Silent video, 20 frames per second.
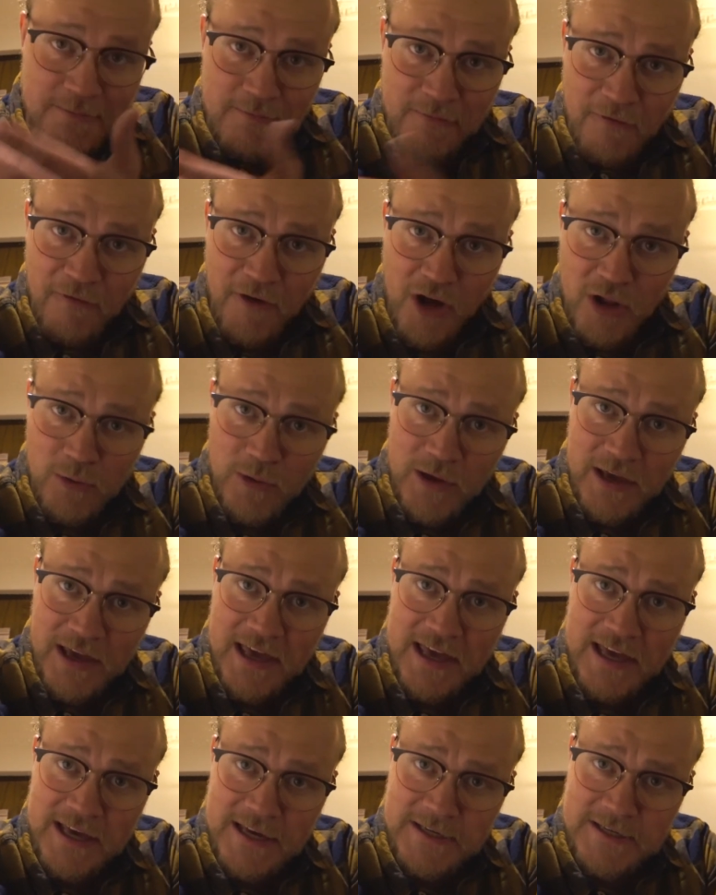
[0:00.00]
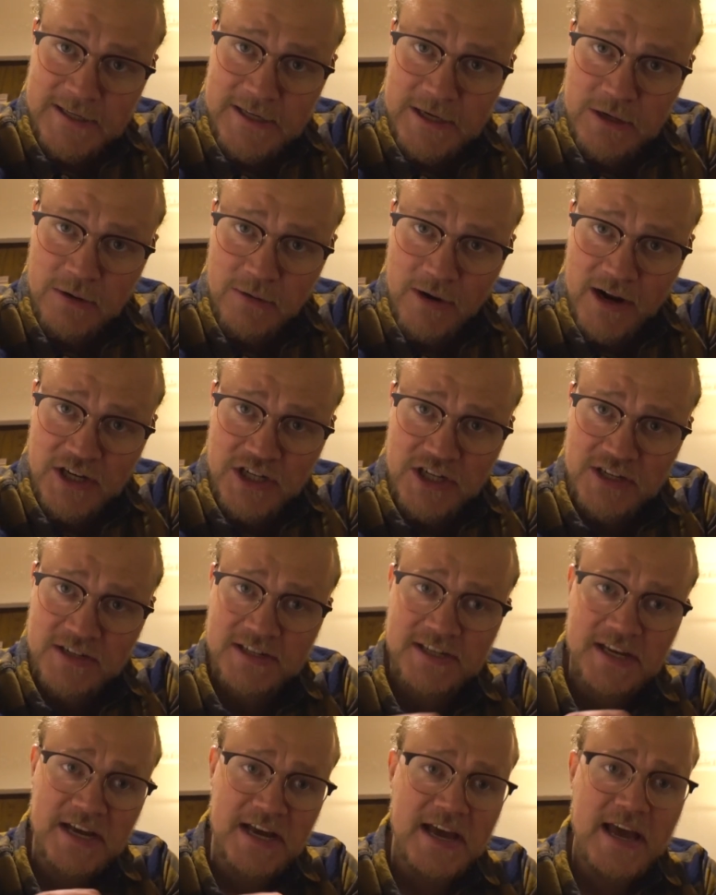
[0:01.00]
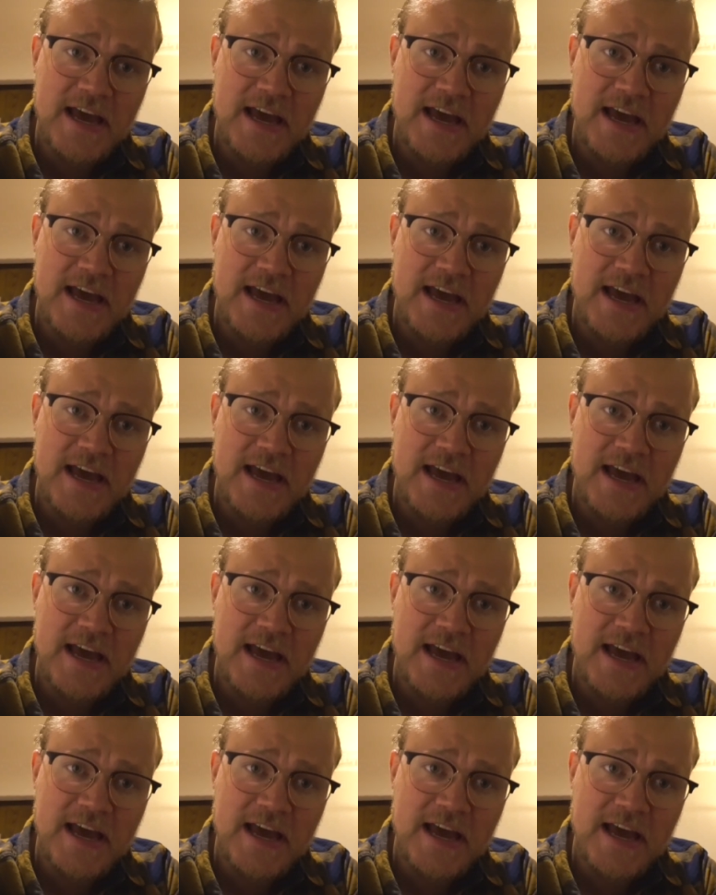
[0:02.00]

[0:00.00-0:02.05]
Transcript: am following his directions.